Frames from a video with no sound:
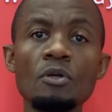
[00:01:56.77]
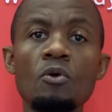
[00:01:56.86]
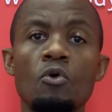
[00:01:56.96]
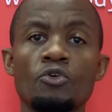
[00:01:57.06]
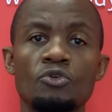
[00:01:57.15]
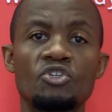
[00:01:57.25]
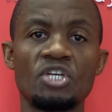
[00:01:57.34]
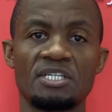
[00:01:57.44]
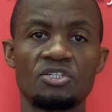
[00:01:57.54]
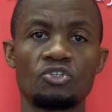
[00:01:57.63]
or you
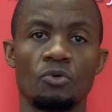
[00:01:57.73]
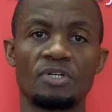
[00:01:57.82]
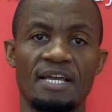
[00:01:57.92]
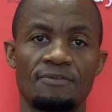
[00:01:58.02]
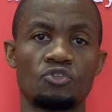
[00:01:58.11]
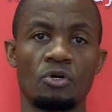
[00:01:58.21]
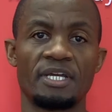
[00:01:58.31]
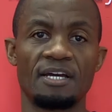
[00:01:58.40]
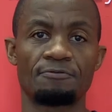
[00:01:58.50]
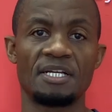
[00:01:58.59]
just don't have strong
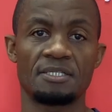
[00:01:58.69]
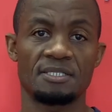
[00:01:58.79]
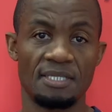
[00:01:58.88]
enough muscles.